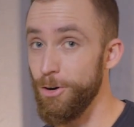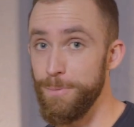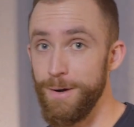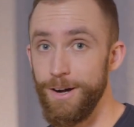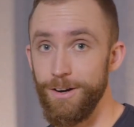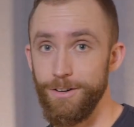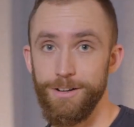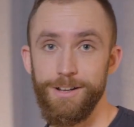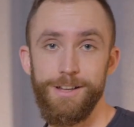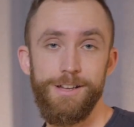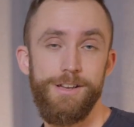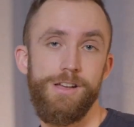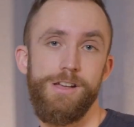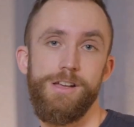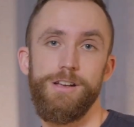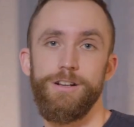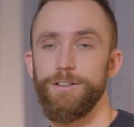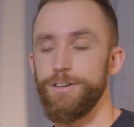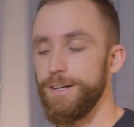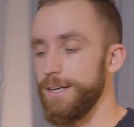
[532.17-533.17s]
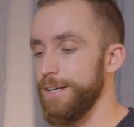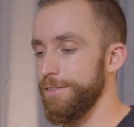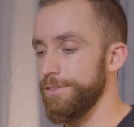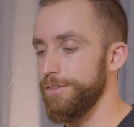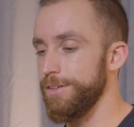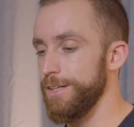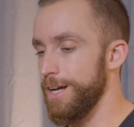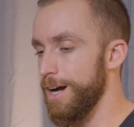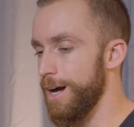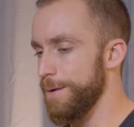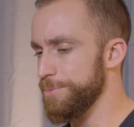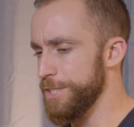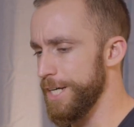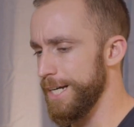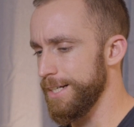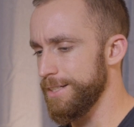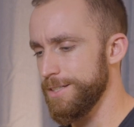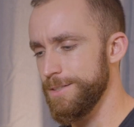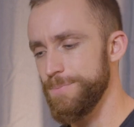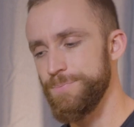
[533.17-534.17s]
about creating 3D
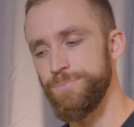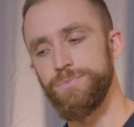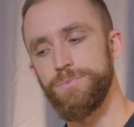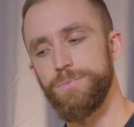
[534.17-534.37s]
objects.